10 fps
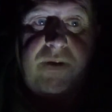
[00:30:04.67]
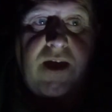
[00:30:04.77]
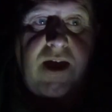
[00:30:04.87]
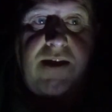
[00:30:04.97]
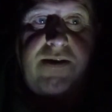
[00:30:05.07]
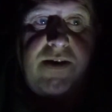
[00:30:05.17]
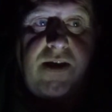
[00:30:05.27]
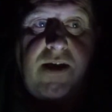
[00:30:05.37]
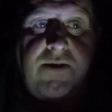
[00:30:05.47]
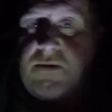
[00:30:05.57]
And
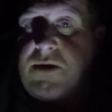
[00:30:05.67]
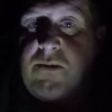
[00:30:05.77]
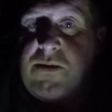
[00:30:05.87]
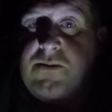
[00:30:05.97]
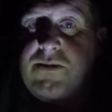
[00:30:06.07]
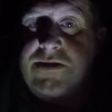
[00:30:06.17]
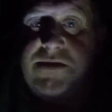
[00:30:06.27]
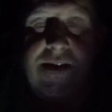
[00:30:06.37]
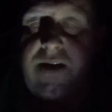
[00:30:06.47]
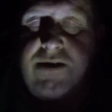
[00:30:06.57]
I don't know what it was. I,
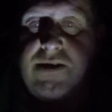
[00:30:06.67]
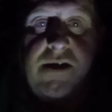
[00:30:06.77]
I, I